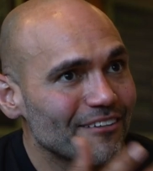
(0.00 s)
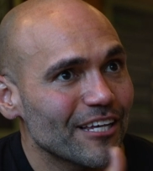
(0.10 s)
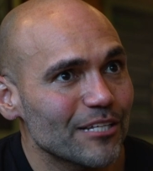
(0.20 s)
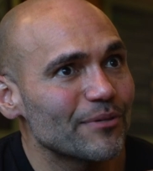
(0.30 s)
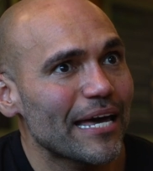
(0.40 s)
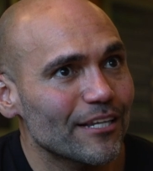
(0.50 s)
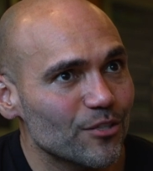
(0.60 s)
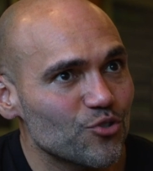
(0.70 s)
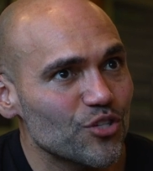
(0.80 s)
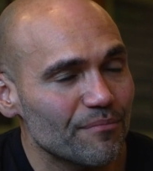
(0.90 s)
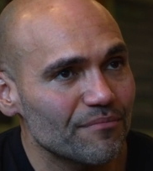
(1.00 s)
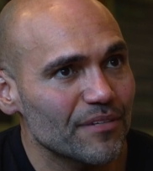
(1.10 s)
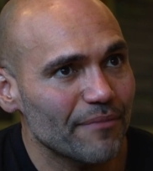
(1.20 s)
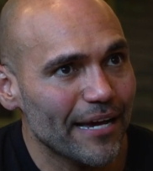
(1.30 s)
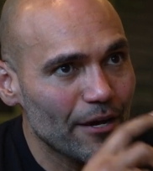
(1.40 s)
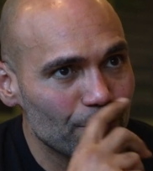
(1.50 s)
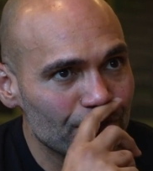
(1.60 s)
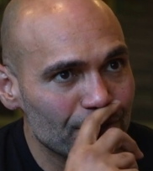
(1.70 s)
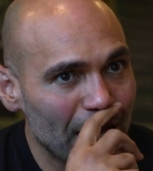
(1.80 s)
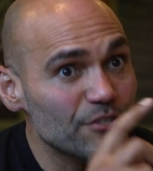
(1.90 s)
Luckily, we had a little gym in my
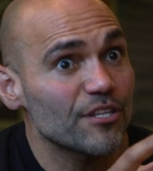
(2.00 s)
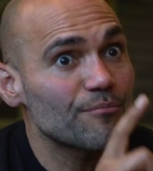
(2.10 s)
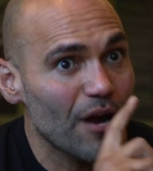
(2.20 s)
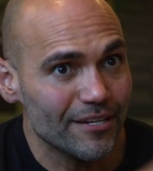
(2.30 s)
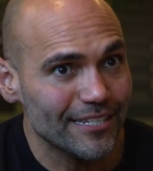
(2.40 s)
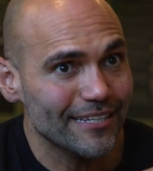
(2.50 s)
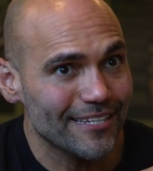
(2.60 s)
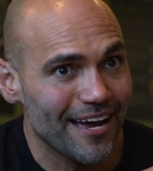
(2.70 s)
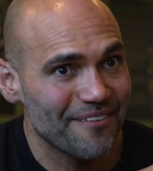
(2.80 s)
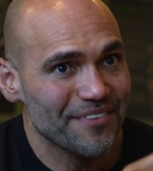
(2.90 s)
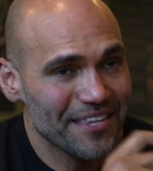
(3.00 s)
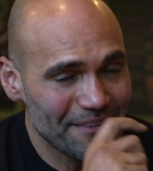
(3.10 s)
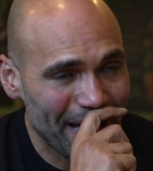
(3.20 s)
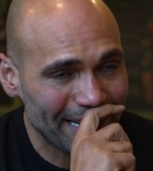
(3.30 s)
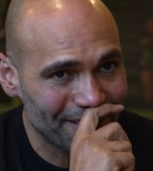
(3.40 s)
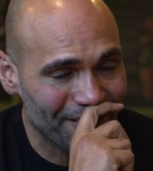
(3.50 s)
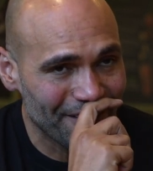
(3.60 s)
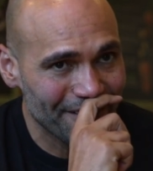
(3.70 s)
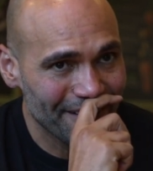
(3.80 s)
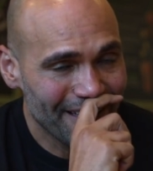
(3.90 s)
house. I was in the Bronx at the time, the
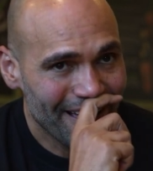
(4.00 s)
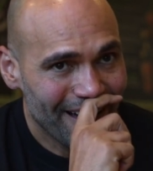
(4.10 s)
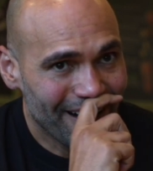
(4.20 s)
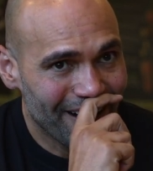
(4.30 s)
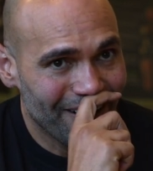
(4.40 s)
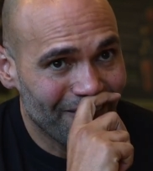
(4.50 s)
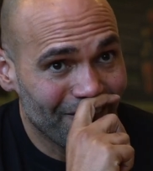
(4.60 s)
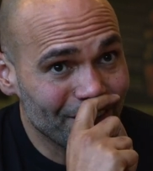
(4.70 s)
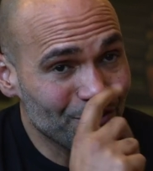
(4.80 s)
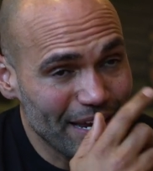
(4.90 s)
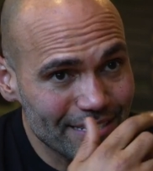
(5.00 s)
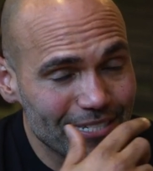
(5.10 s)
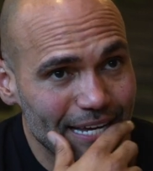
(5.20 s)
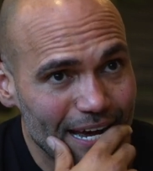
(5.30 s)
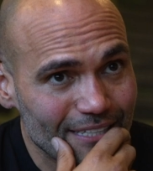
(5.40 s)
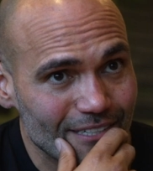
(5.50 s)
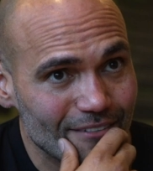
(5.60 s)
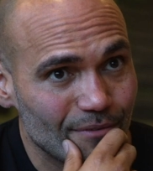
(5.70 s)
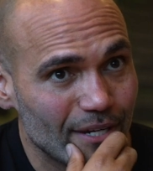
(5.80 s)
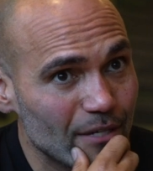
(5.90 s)
backyard. We tried to stay
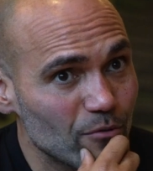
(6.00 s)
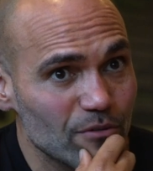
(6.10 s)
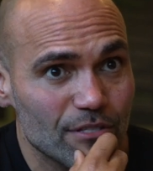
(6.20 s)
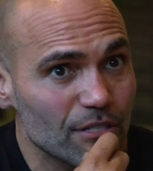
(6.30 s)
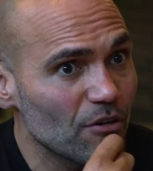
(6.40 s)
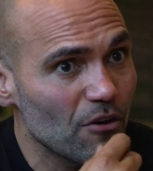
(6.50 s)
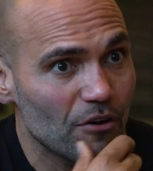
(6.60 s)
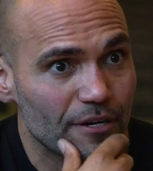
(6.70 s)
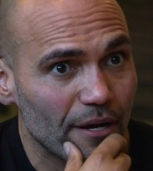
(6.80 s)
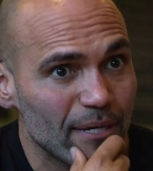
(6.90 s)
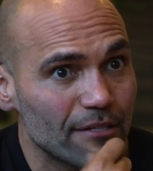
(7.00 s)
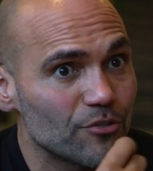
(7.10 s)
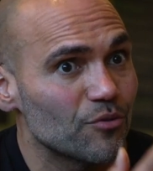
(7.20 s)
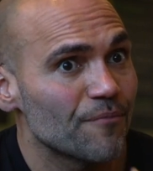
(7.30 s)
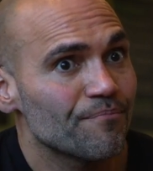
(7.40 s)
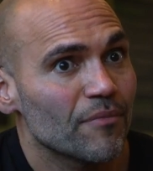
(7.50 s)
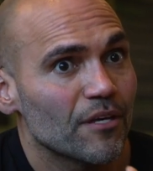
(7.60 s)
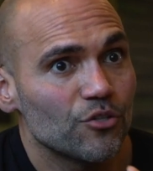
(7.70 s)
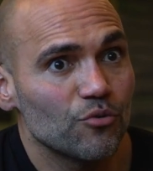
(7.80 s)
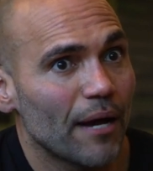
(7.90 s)
active, but it was still hard. I mean,
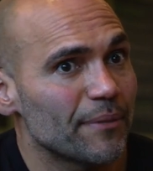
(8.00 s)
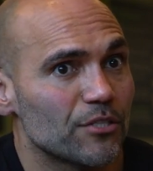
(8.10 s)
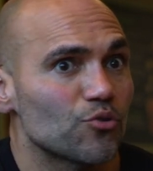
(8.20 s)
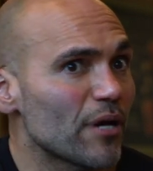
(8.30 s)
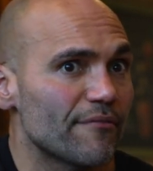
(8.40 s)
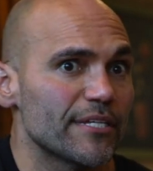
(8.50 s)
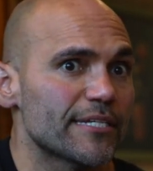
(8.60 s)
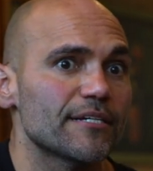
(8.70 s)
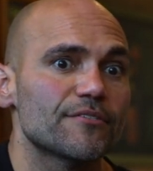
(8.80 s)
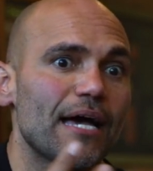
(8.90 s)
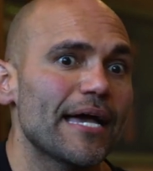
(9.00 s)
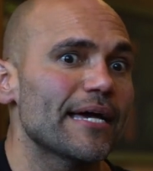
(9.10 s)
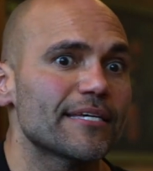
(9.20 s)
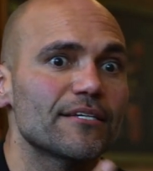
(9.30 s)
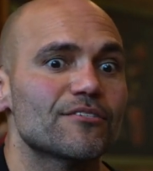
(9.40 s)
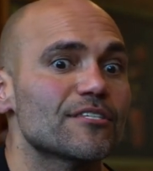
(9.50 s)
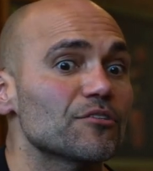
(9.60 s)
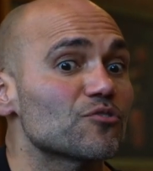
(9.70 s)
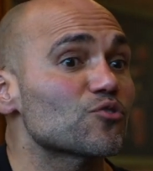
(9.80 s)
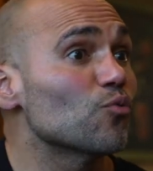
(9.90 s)
you don't have any kids. I had kids still
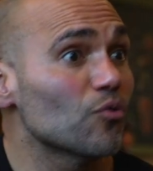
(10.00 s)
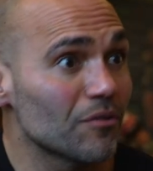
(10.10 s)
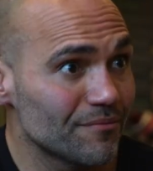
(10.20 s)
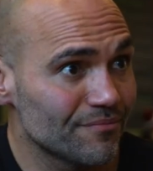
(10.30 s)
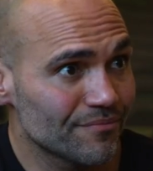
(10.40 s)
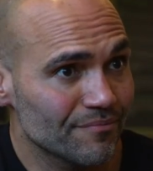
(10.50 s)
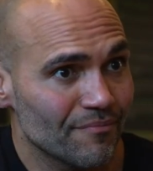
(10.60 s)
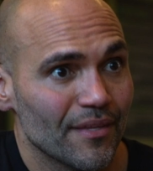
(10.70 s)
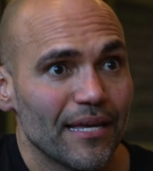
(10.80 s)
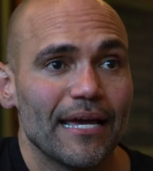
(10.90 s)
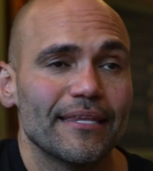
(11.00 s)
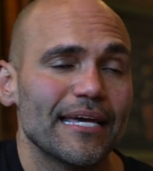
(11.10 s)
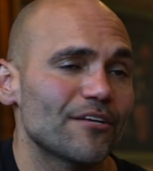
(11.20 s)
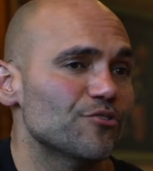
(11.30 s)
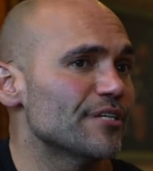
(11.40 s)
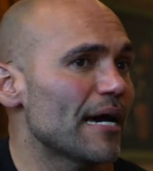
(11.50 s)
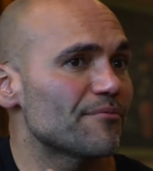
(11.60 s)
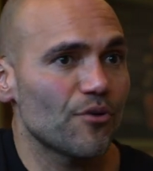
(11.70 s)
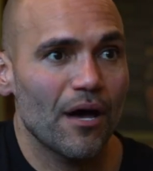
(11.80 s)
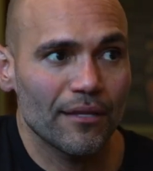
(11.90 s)
in school. And they had to
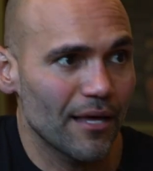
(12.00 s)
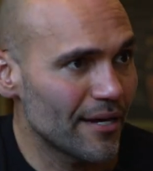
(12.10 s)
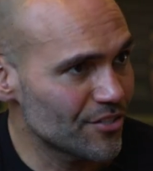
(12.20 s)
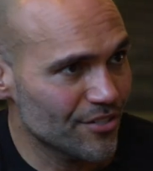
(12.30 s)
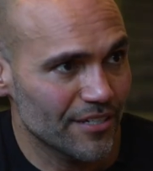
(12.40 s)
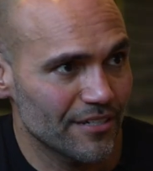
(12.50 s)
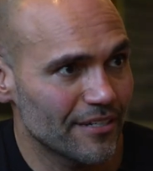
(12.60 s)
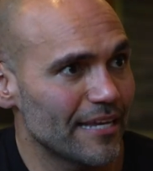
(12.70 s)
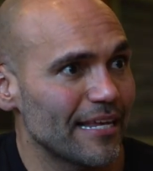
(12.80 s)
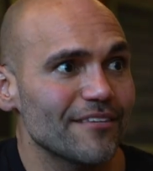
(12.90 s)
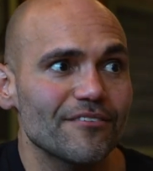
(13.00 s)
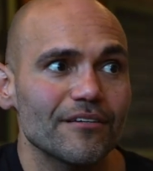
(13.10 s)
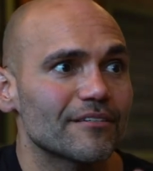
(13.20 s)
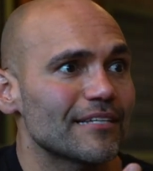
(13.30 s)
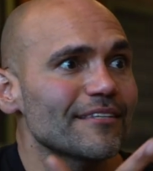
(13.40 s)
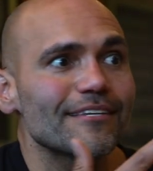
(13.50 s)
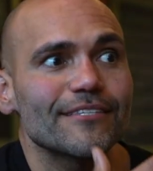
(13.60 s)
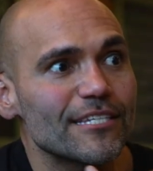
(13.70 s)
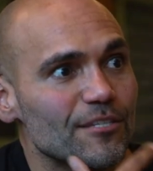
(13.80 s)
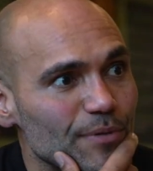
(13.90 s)
adapt to online shit, and that's a
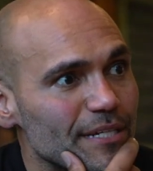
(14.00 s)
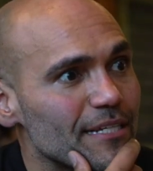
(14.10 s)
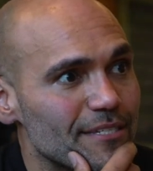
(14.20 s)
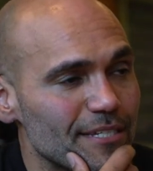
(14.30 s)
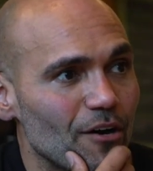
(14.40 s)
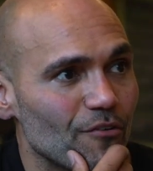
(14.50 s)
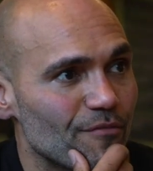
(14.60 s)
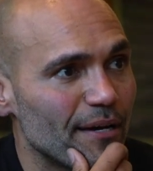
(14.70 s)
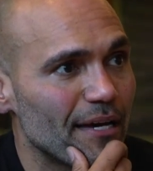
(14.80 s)
discipline in itself, man.